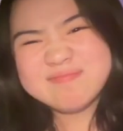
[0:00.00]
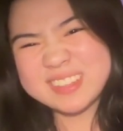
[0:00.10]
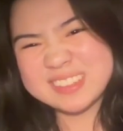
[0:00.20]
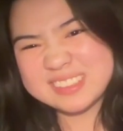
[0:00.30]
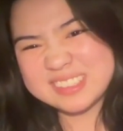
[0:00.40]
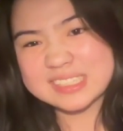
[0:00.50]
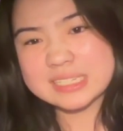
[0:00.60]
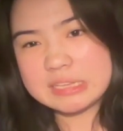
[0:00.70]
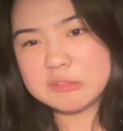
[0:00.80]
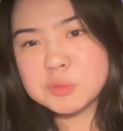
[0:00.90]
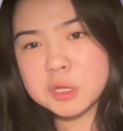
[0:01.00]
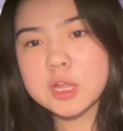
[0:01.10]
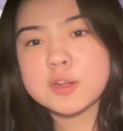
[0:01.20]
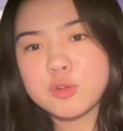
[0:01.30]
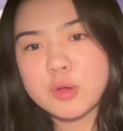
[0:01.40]
That doesn't give me a
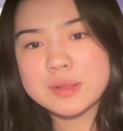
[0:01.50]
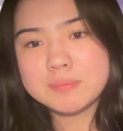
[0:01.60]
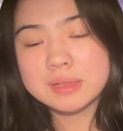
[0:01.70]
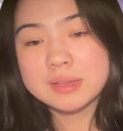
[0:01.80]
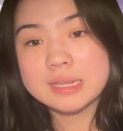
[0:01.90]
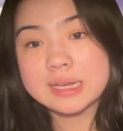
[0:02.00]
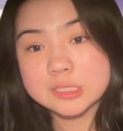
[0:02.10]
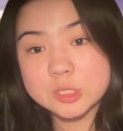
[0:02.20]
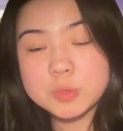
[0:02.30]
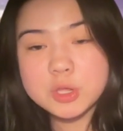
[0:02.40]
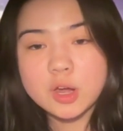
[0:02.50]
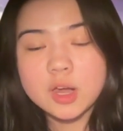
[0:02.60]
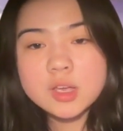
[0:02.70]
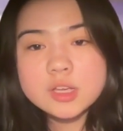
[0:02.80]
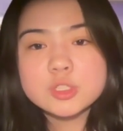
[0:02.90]
lot of credibility as a speaker.